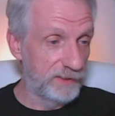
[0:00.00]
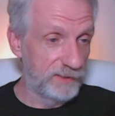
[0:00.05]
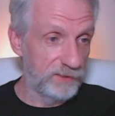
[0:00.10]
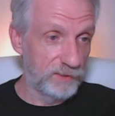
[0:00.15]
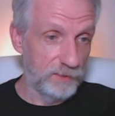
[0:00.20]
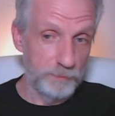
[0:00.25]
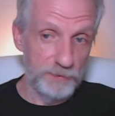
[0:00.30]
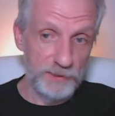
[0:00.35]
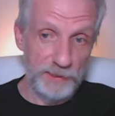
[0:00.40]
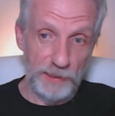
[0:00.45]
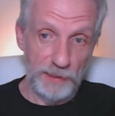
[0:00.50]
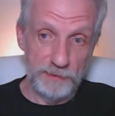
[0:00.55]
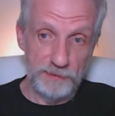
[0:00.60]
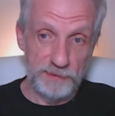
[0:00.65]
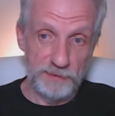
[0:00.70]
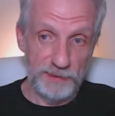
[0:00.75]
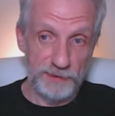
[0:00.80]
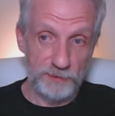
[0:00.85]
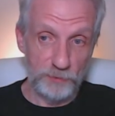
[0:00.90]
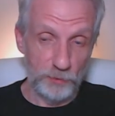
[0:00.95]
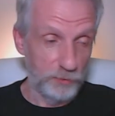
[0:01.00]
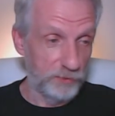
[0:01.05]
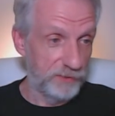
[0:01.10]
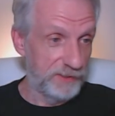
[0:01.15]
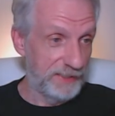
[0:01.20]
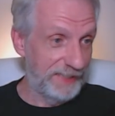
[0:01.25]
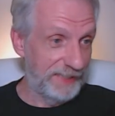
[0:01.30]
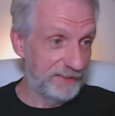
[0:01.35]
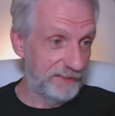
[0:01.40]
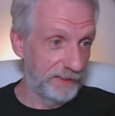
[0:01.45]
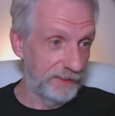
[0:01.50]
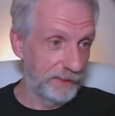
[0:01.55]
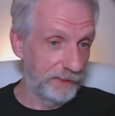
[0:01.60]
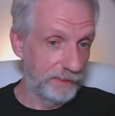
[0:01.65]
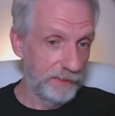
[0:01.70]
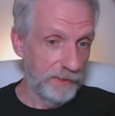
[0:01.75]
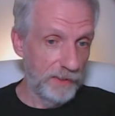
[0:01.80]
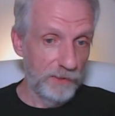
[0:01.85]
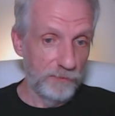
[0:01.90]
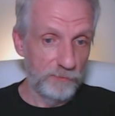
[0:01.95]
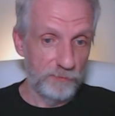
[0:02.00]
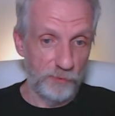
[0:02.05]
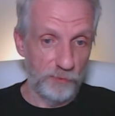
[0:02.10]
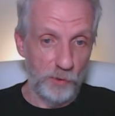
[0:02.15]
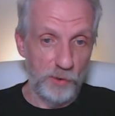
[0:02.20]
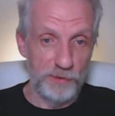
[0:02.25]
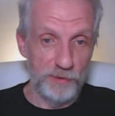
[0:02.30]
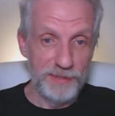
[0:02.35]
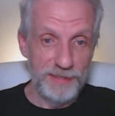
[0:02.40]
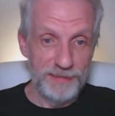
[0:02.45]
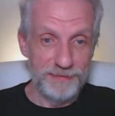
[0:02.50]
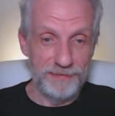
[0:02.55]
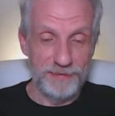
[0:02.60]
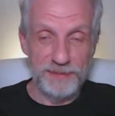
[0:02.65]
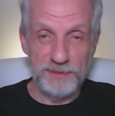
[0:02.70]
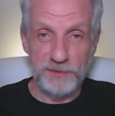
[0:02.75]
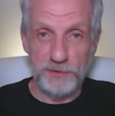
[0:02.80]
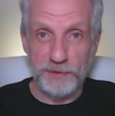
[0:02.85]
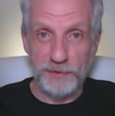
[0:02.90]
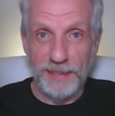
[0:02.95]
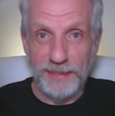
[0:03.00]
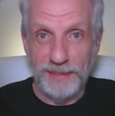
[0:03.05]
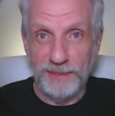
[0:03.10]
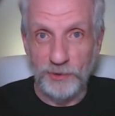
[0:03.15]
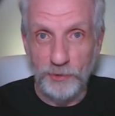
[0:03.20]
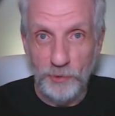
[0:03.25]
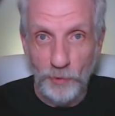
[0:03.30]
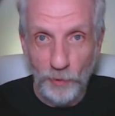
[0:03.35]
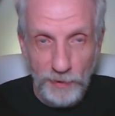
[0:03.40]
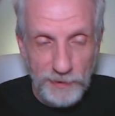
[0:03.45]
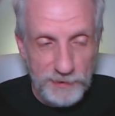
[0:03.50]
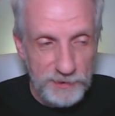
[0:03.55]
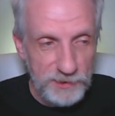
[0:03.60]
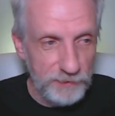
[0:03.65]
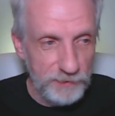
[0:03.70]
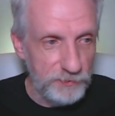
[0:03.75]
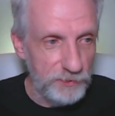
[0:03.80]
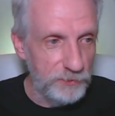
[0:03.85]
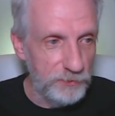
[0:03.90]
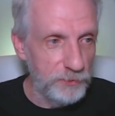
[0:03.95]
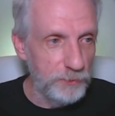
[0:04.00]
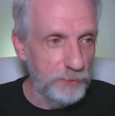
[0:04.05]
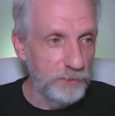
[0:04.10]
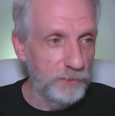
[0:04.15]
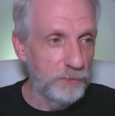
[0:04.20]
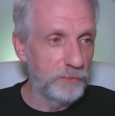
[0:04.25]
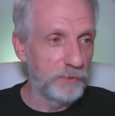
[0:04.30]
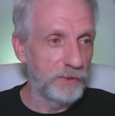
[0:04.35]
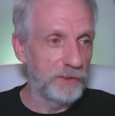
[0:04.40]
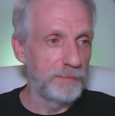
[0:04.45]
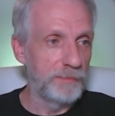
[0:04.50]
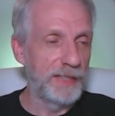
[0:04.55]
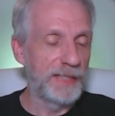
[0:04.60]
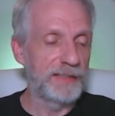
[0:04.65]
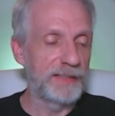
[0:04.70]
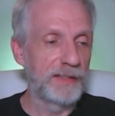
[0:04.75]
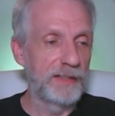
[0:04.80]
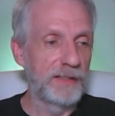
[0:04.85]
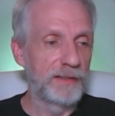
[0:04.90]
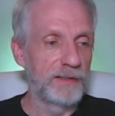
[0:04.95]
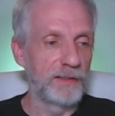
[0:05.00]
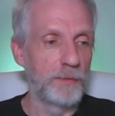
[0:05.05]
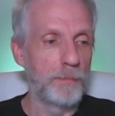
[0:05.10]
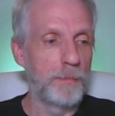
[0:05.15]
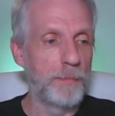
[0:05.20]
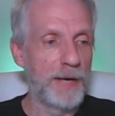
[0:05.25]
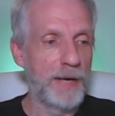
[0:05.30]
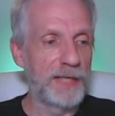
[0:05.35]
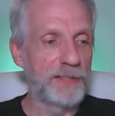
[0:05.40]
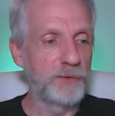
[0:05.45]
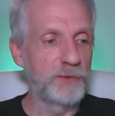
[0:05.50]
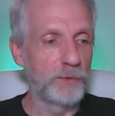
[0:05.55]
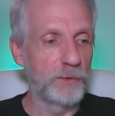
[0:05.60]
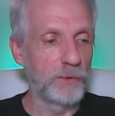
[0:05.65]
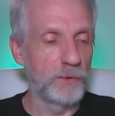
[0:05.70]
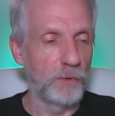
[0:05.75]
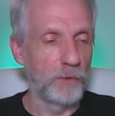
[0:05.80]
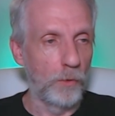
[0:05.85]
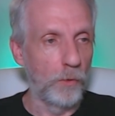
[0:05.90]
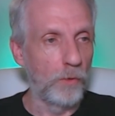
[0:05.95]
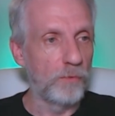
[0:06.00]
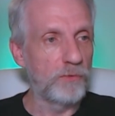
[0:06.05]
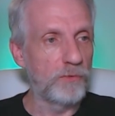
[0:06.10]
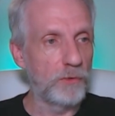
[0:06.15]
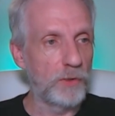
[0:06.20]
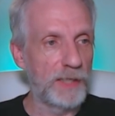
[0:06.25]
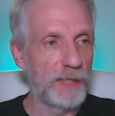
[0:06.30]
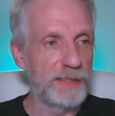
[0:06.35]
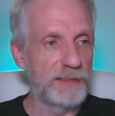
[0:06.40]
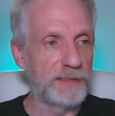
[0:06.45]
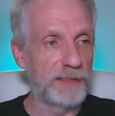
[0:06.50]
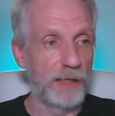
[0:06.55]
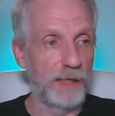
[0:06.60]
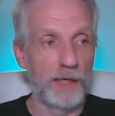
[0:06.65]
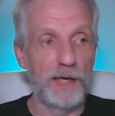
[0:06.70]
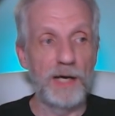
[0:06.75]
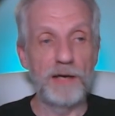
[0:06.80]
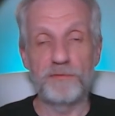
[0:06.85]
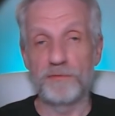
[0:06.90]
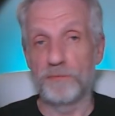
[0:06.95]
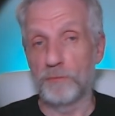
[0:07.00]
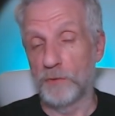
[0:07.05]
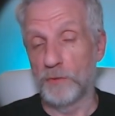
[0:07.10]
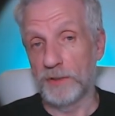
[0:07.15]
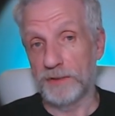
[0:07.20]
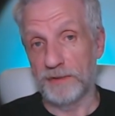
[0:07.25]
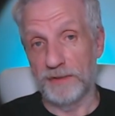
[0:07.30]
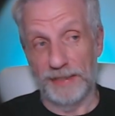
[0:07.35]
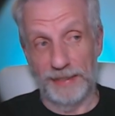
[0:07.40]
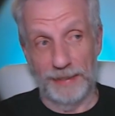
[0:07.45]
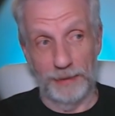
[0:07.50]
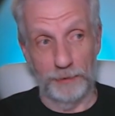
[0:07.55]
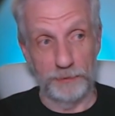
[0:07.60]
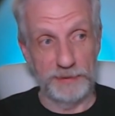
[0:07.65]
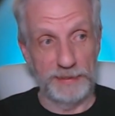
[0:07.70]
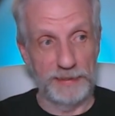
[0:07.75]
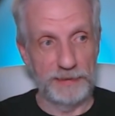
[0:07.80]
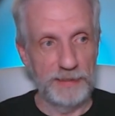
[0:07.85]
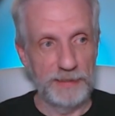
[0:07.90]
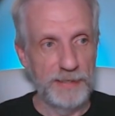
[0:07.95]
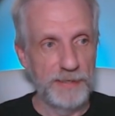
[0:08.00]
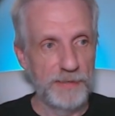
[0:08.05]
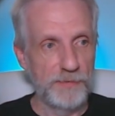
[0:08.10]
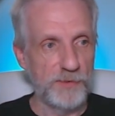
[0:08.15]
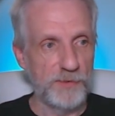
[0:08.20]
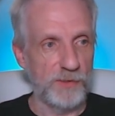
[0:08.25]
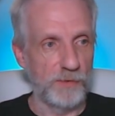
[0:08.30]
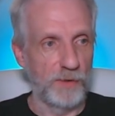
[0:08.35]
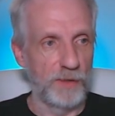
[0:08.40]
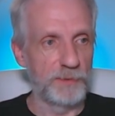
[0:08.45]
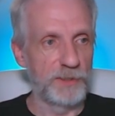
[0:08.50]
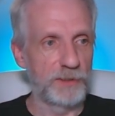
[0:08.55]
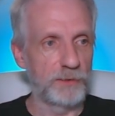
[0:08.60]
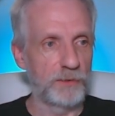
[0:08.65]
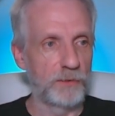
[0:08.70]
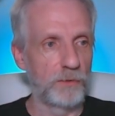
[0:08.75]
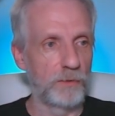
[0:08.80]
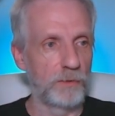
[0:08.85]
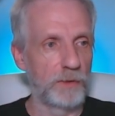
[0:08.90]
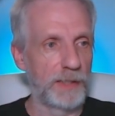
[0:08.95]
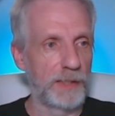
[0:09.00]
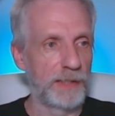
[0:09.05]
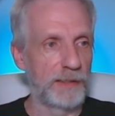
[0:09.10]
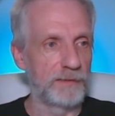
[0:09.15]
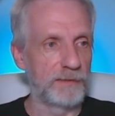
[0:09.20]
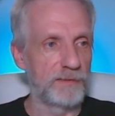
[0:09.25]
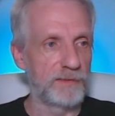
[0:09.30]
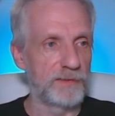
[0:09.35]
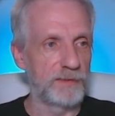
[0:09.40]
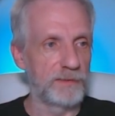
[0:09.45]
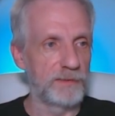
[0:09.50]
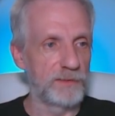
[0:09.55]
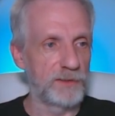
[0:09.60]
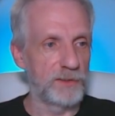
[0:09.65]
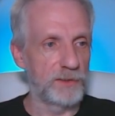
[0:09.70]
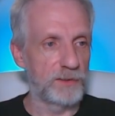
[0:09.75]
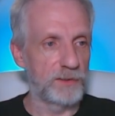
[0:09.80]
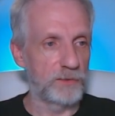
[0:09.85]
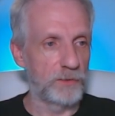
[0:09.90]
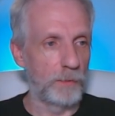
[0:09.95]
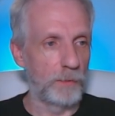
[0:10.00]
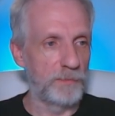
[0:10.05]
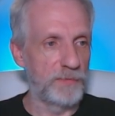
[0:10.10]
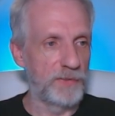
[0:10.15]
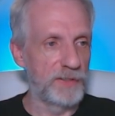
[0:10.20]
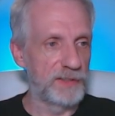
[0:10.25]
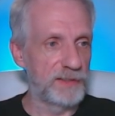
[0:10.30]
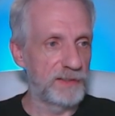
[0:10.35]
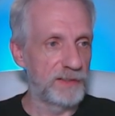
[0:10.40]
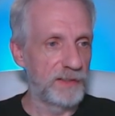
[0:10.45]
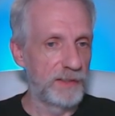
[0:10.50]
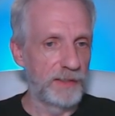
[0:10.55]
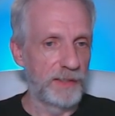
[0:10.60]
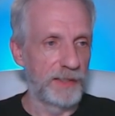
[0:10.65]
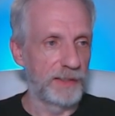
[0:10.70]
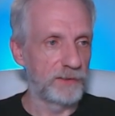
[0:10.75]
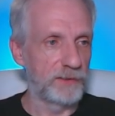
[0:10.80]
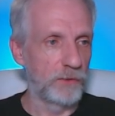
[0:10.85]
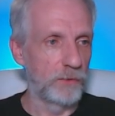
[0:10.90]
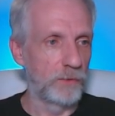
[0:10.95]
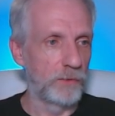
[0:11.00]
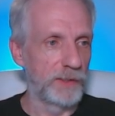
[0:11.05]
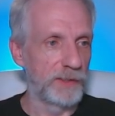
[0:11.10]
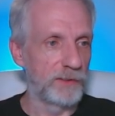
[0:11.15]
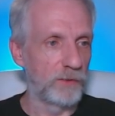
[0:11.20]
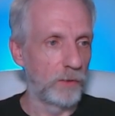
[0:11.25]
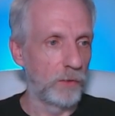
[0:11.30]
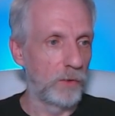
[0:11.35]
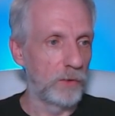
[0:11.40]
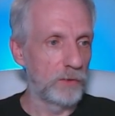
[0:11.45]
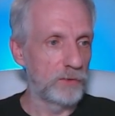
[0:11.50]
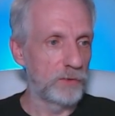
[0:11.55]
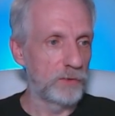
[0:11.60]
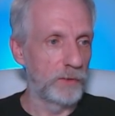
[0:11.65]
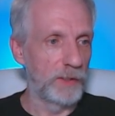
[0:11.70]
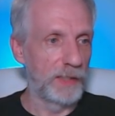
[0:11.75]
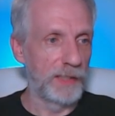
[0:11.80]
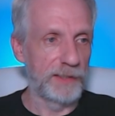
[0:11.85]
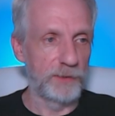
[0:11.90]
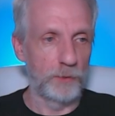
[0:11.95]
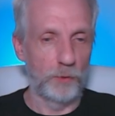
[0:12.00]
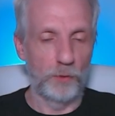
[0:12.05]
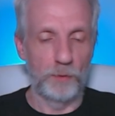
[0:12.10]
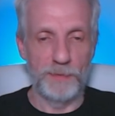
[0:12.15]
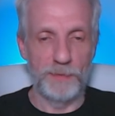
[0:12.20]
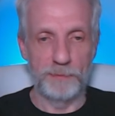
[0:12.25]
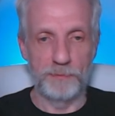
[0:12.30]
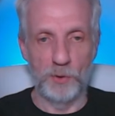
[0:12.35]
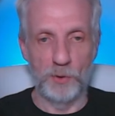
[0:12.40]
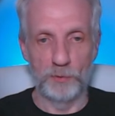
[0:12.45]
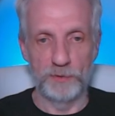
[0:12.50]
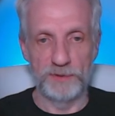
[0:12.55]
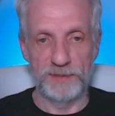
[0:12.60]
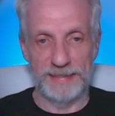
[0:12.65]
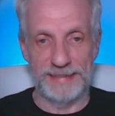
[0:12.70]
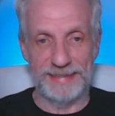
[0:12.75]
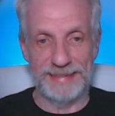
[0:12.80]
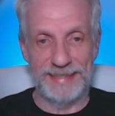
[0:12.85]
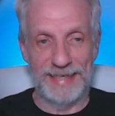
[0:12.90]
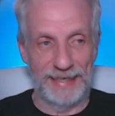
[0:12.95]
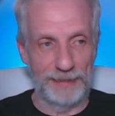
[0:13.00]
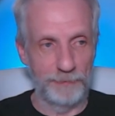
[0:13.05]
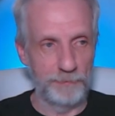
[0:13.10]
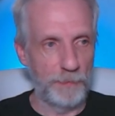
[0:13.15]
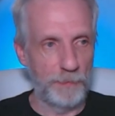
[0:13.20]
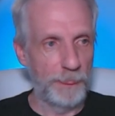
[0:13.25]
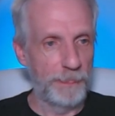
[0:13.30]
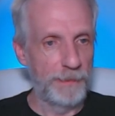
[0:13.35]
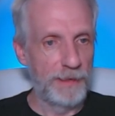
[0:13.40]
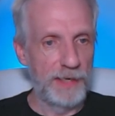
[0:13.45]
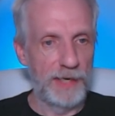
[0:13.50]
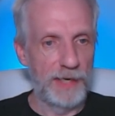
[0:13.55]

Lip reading: needs to be unticked or ticked here for this to get acknowledged if you do want to make a manual override here. I haven't worked that out yet, so I'm going to go and stop this and go and auto align all my bones again,